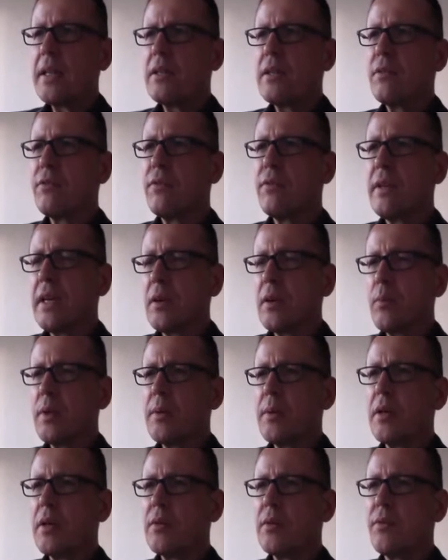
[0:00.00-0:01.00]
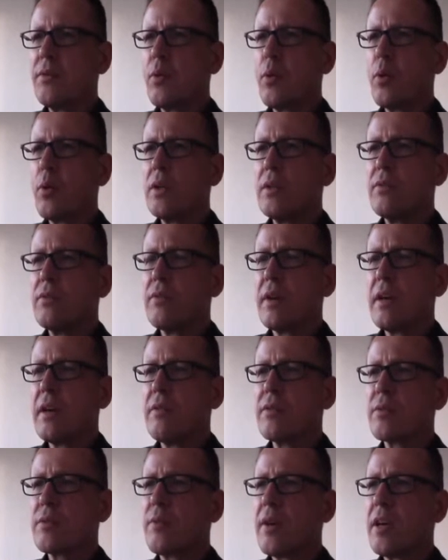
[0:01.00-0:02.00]
field with about 405
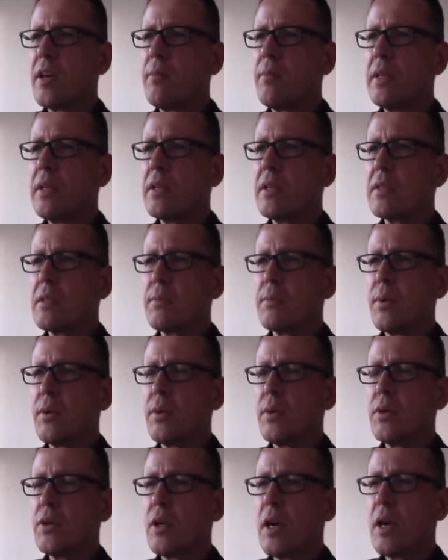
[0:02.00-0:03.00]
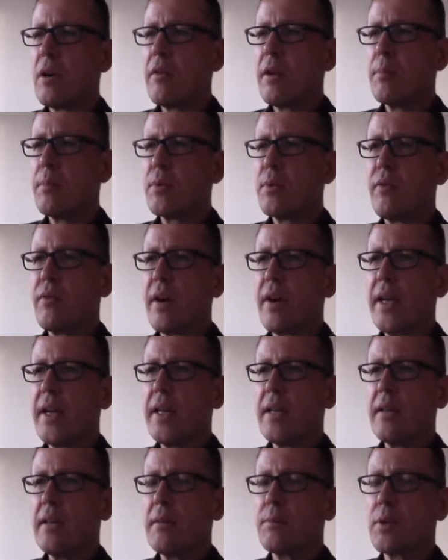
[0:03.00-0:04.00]
square meters aperture area,
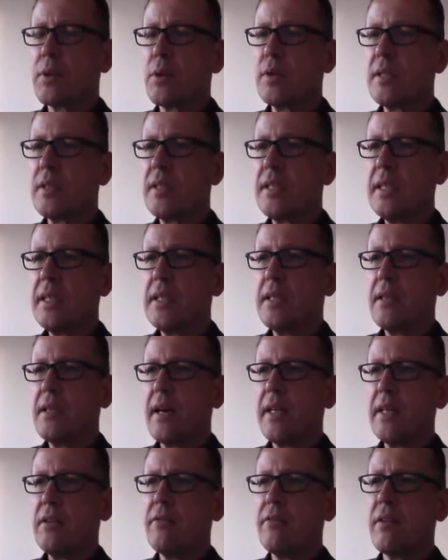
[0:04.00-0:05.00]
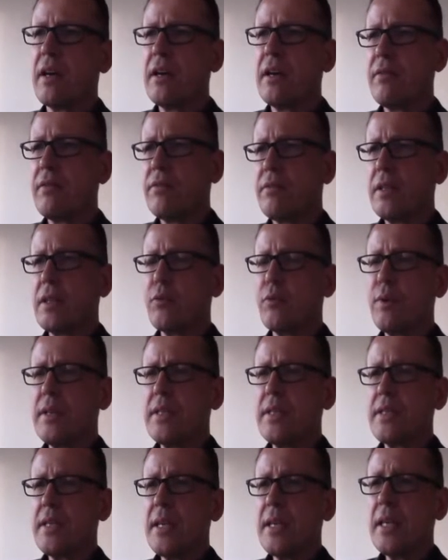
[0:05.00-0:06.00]
providing process heat at 95 degrees
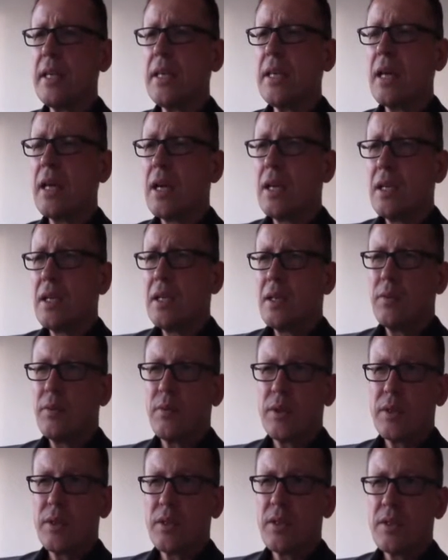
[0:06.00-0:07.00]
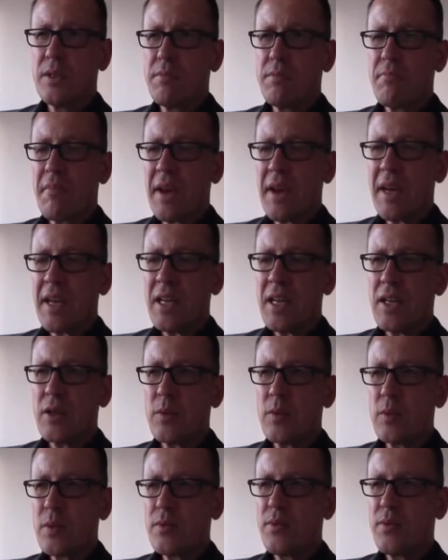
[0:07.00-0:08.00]
C, which is mainly
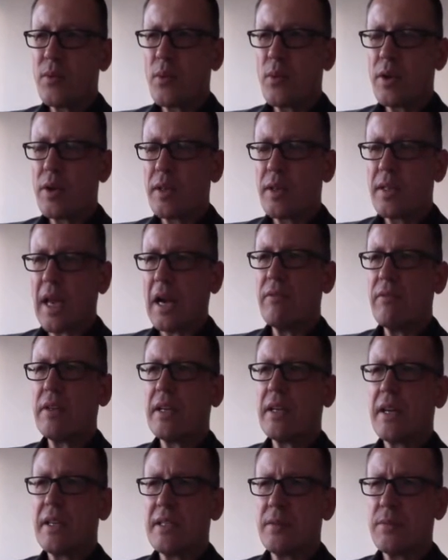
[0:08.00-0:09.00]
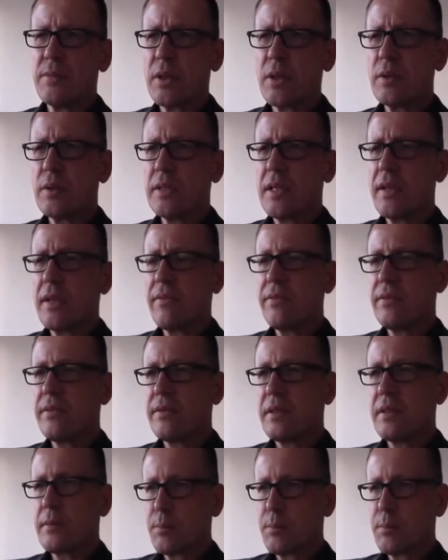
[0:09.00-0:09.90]
used for a galvanizing process.